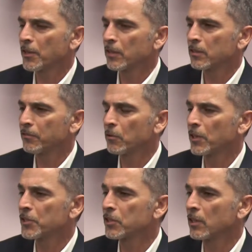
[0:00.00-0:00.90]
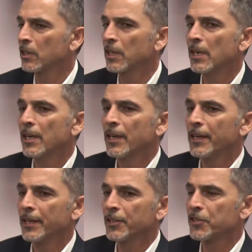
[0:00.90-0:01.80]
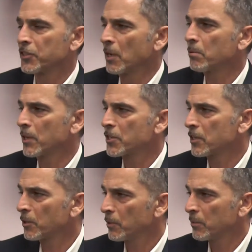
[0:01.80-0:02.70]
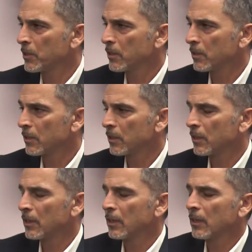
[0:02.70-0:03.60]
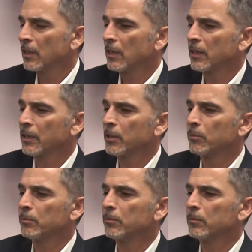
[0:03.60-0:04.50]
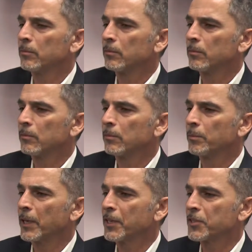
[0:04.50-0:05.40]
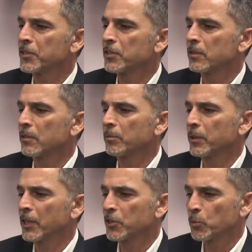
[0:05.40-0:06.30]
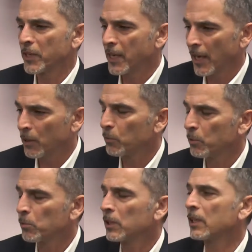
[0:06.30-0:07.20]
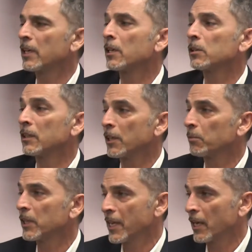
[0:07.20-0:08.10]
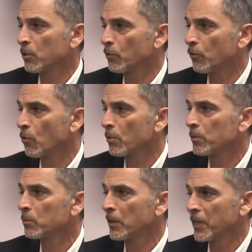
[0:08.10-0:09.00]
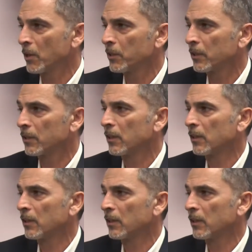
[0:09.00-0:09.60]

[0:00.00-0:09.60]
thing to focus on is a separation agreement. Mm-hmm. Because we really, literally can't go forward without it.